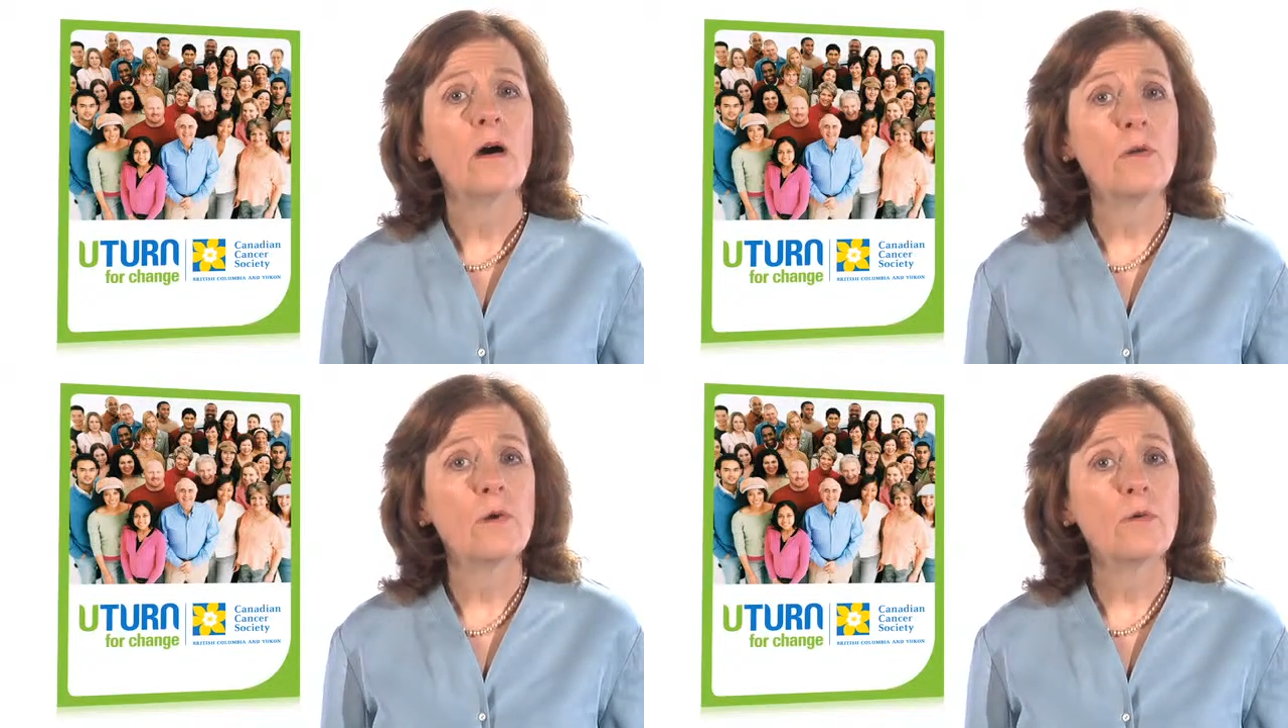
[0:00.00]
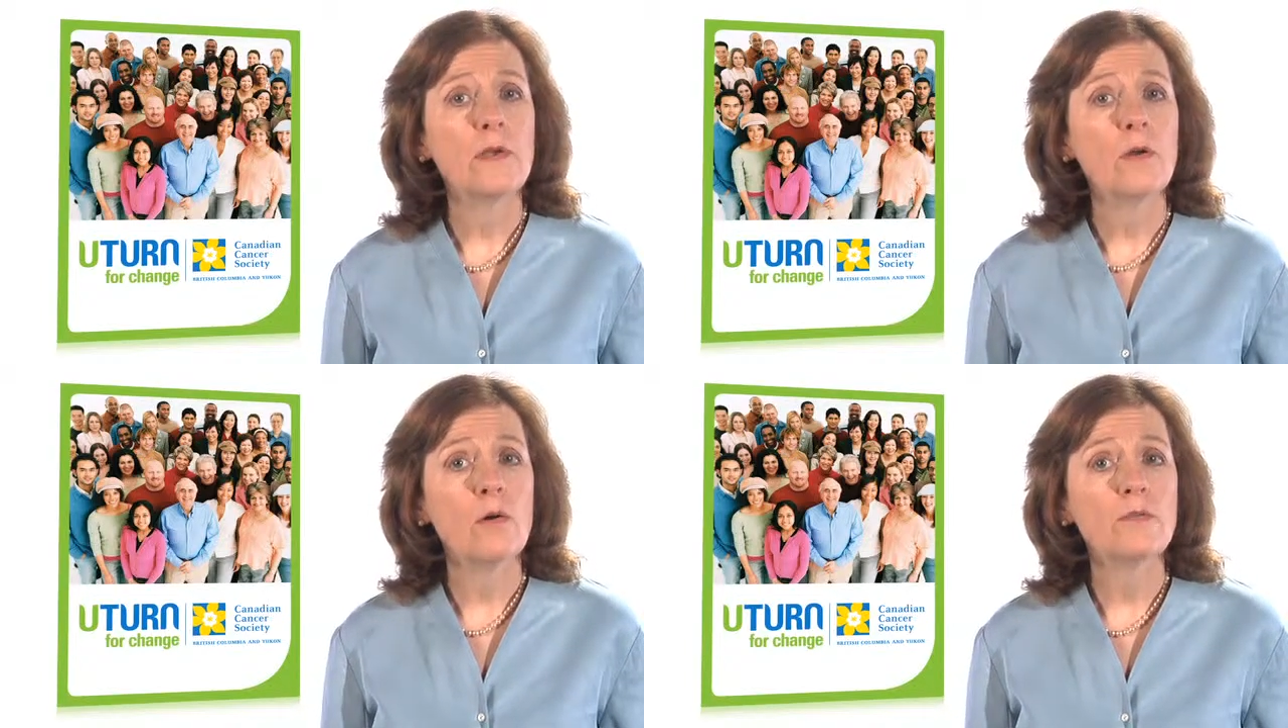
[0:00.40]
Although
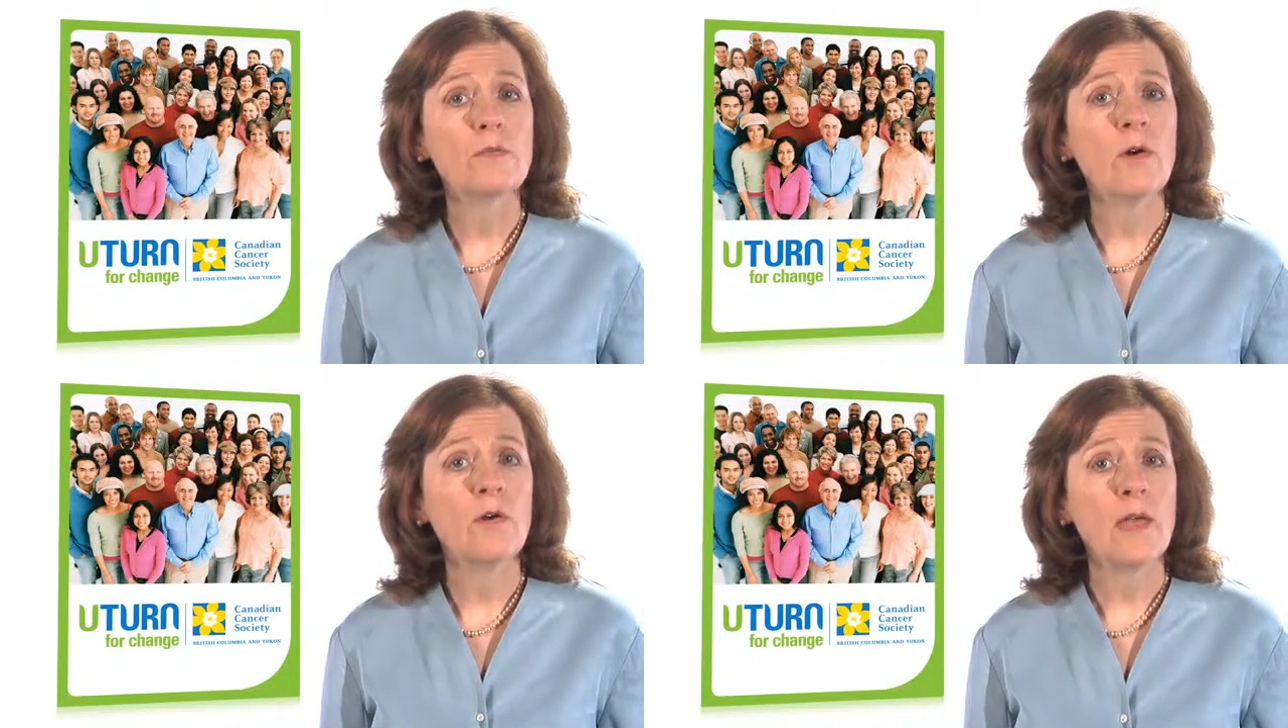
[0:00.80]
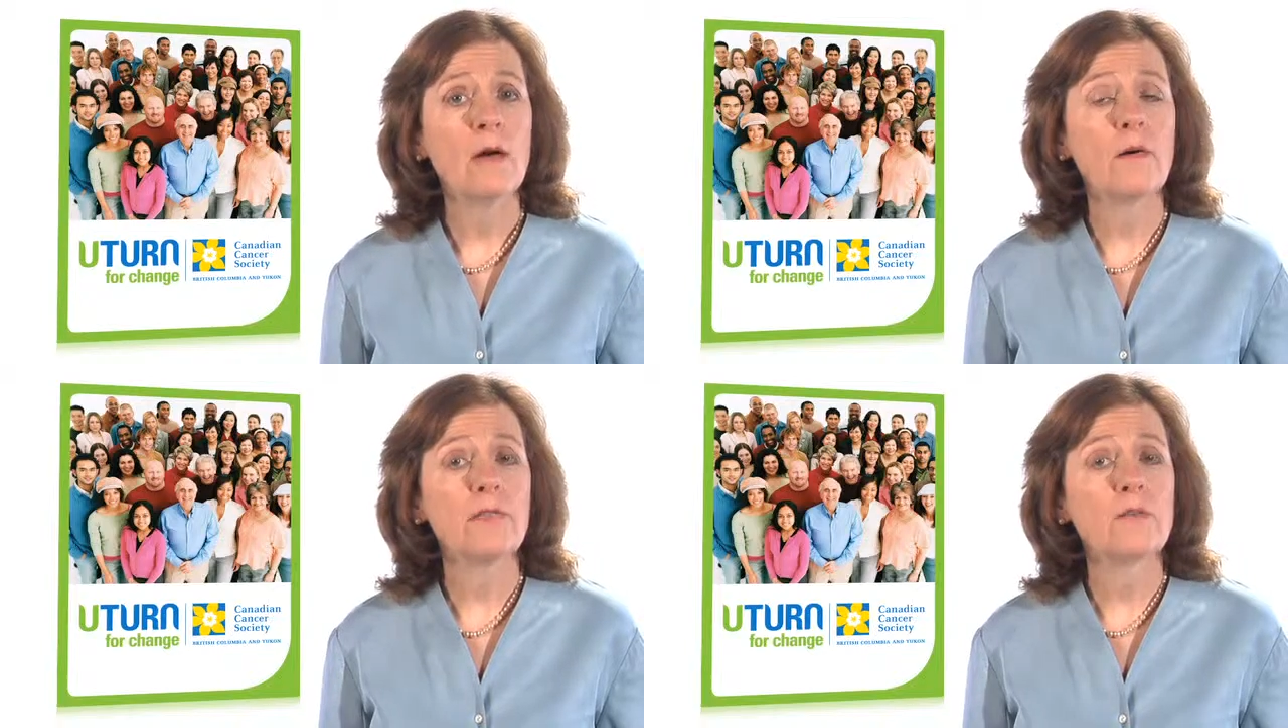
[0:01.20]
the overall
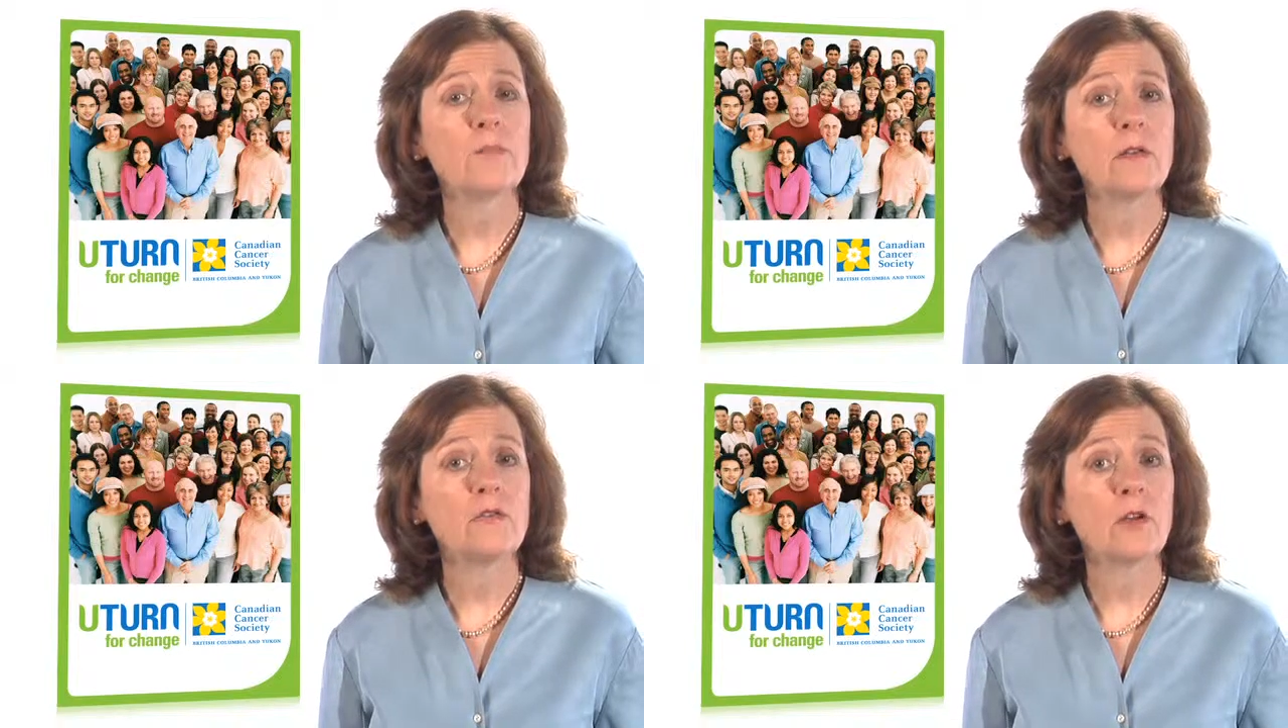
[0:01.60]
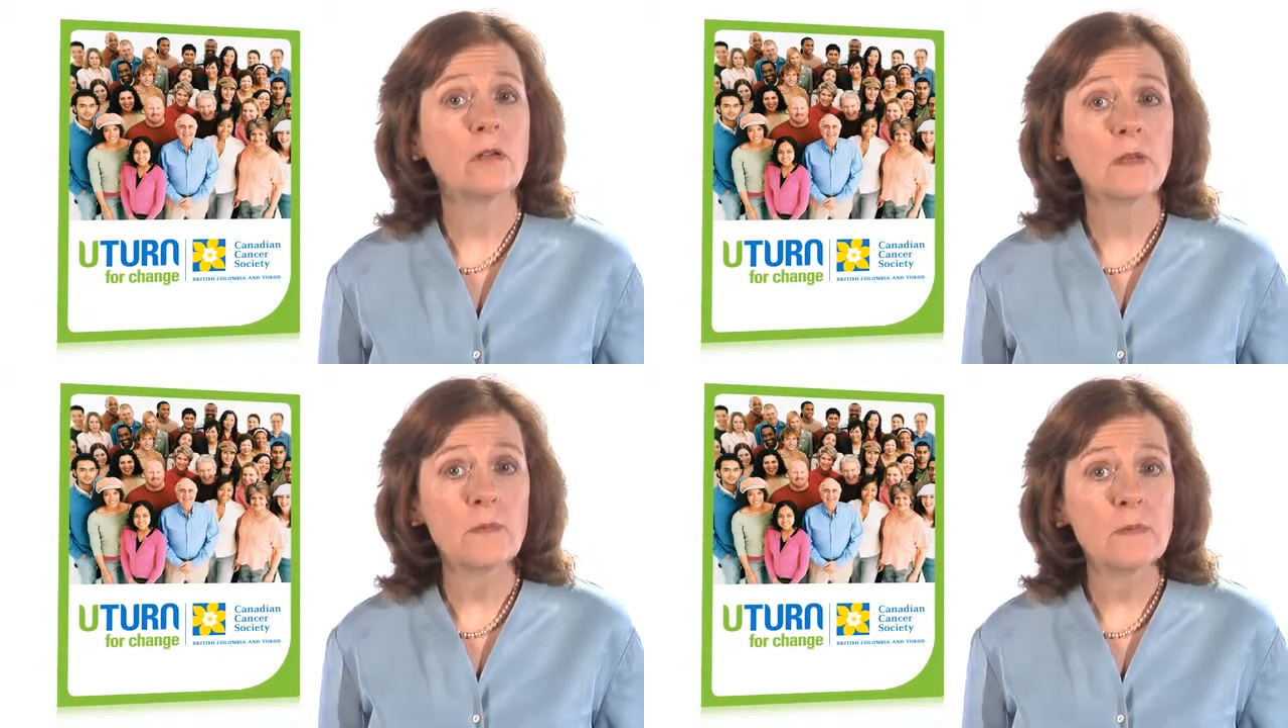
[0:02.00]
health of British
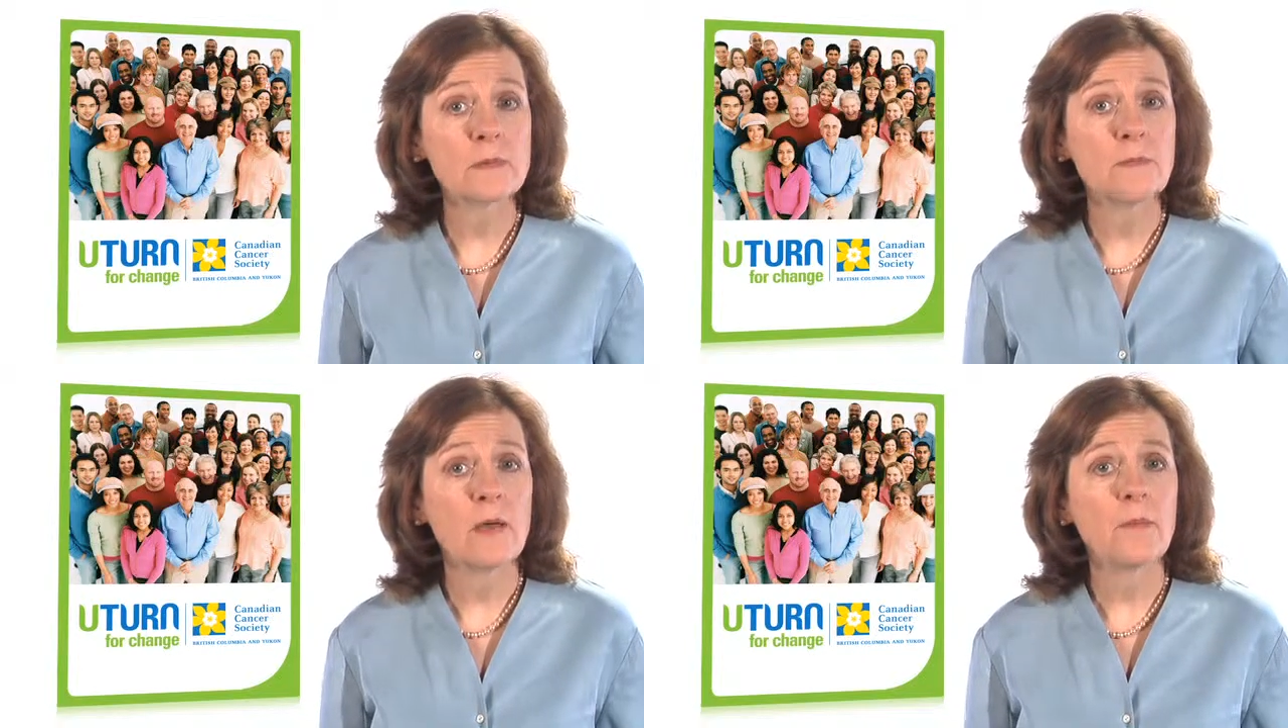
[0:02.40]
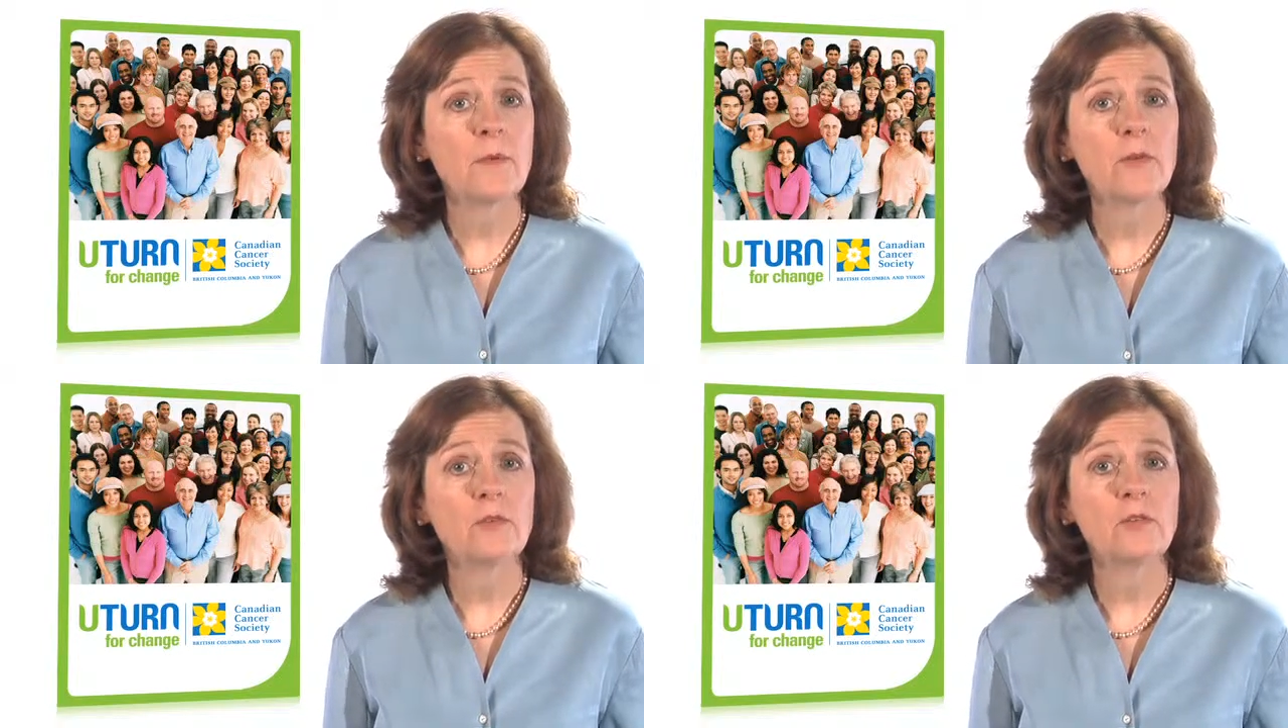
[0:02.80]
Columbia's
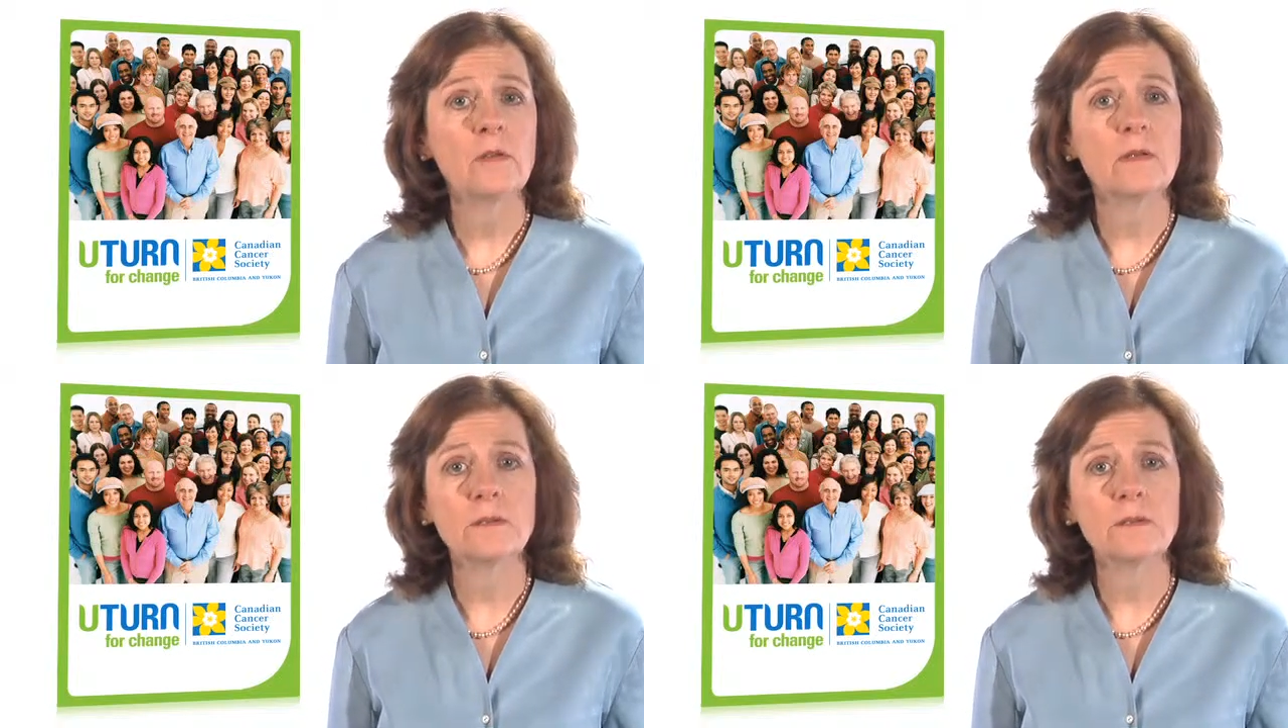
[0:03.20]
population